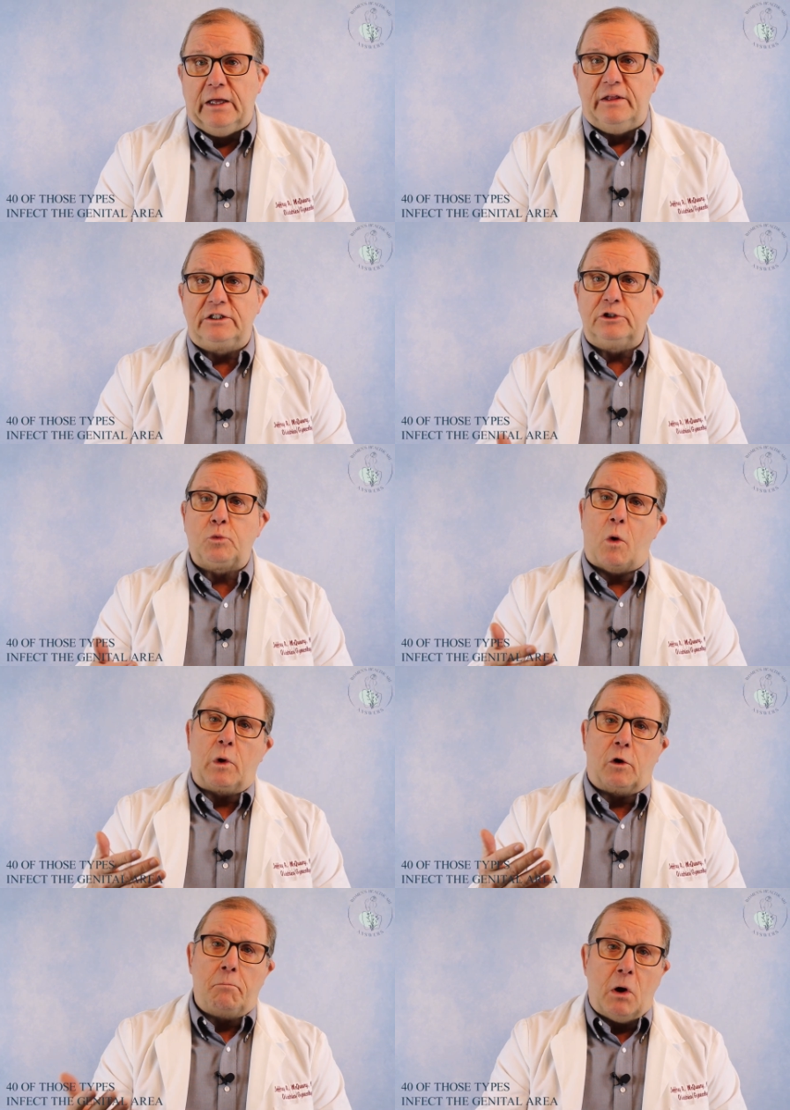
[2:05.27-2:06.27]
This is what
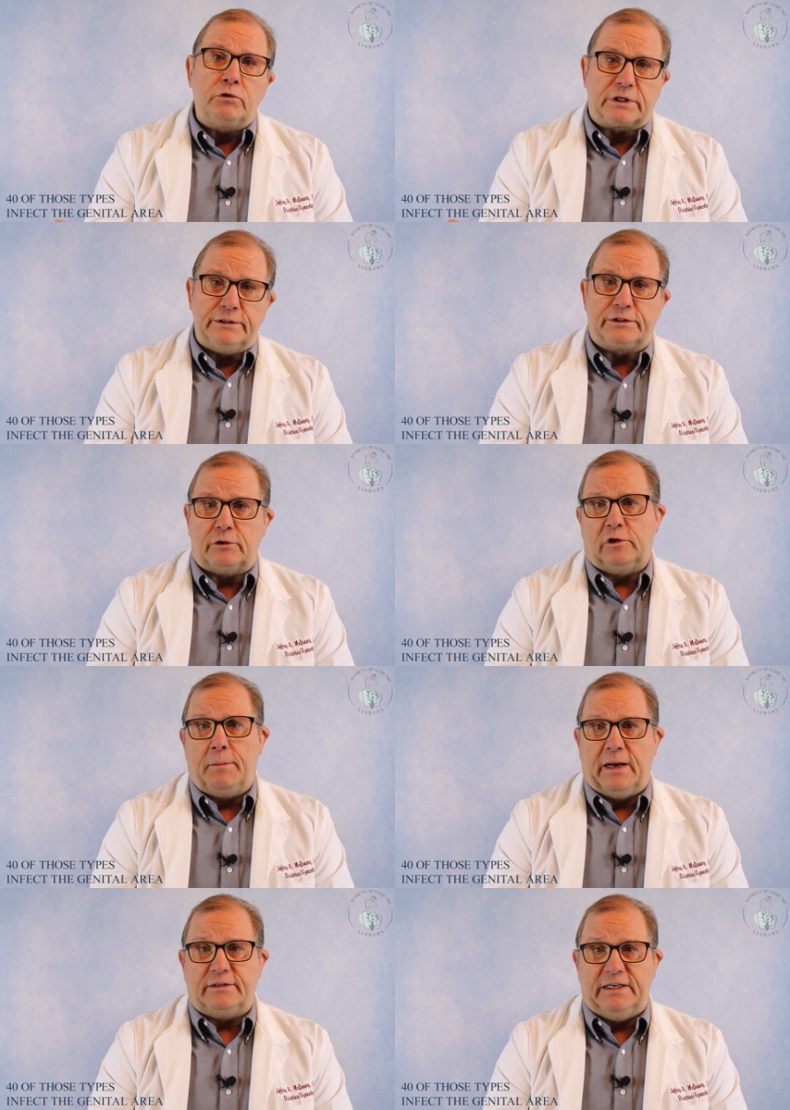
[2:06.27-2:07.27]
we are most concerned
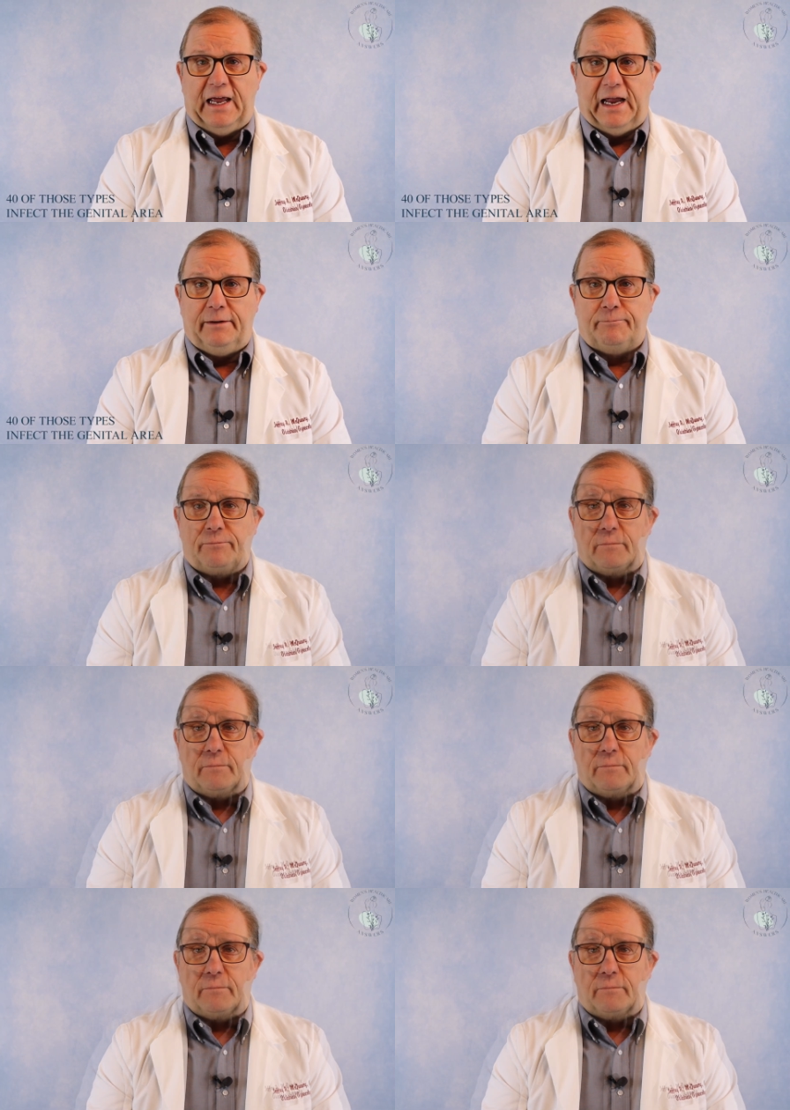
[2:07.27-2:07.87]
about today.